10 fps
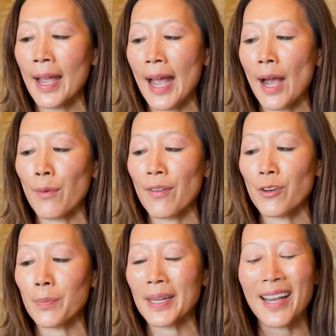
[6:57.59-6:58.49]

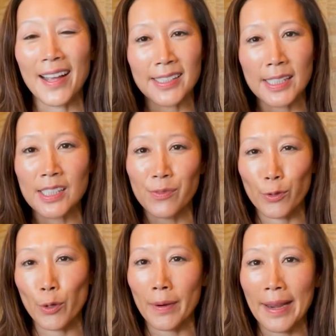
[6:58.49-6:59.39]
However, because it's
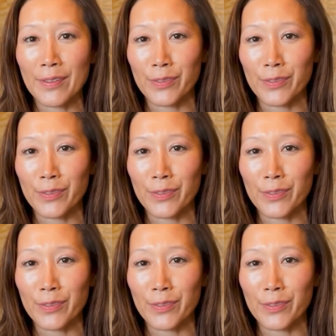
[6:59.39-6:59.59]
fluoride